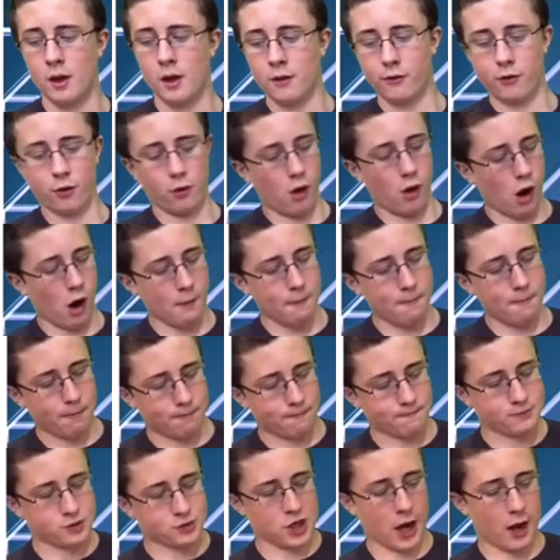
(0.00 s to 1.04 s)
So our
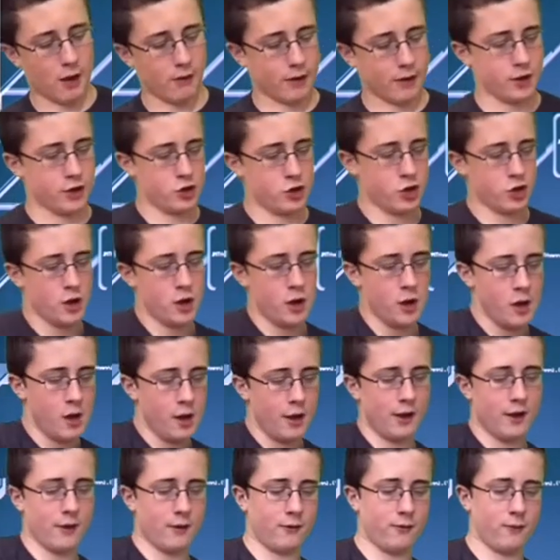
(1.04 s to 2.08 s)
challenge
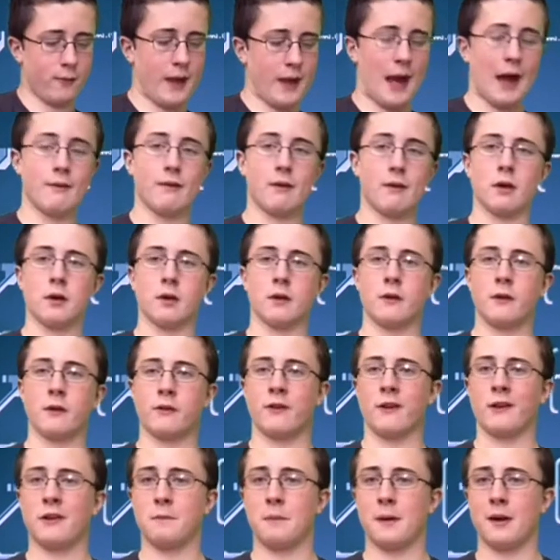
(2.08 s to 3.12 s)
is we have a
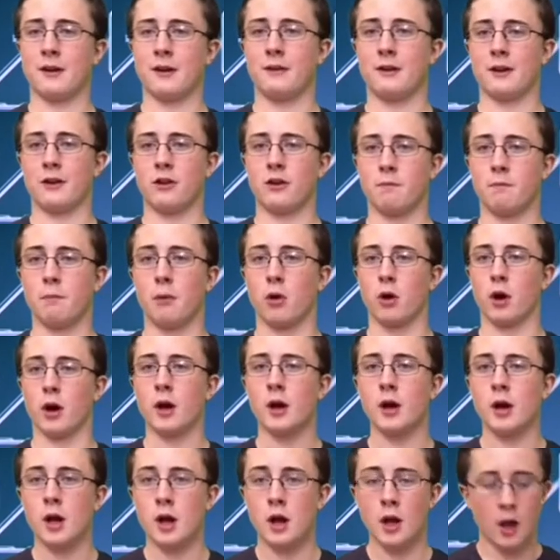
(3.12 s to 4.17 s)
6x6
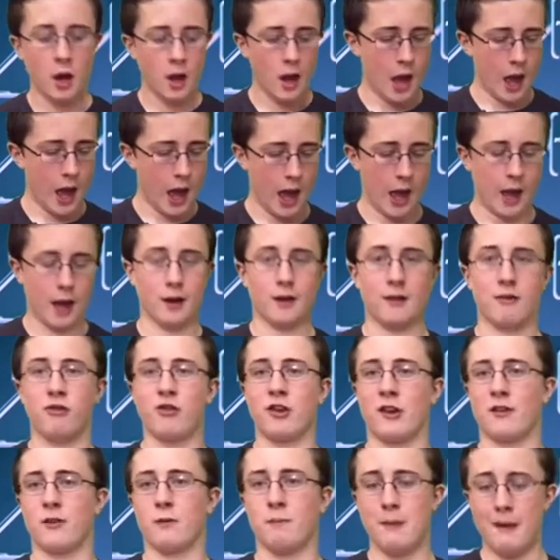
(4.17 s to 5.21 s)
board and
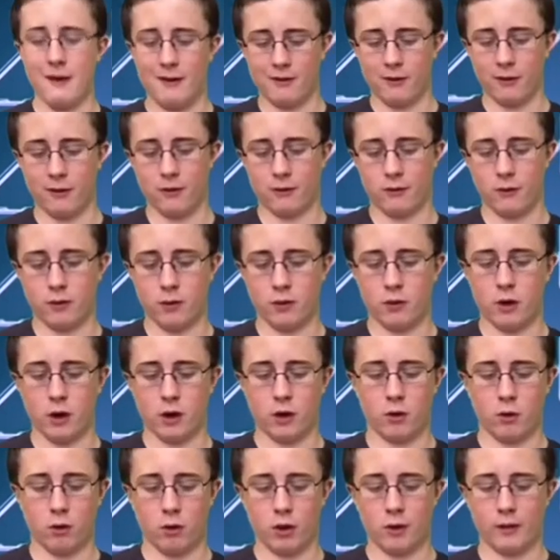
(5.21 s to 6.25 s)
6 pieces
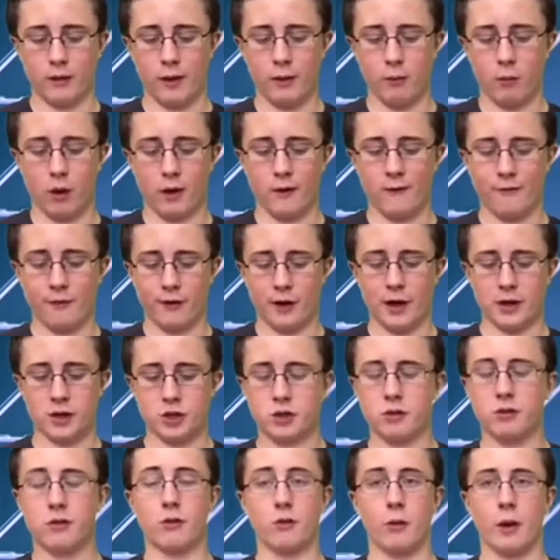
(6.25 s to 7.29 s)
accordingly, 1 for
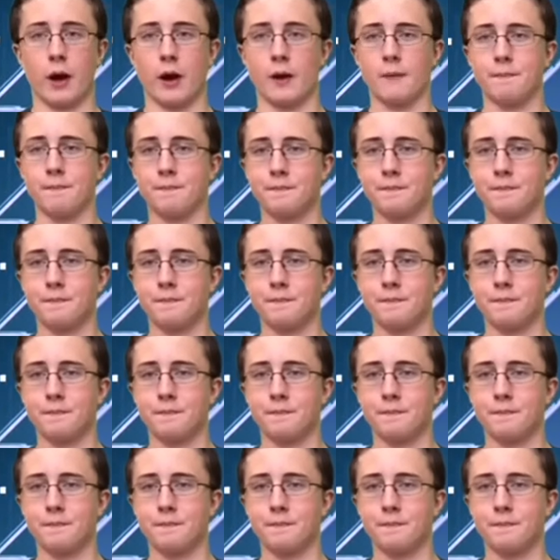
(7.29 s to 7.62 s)
each square.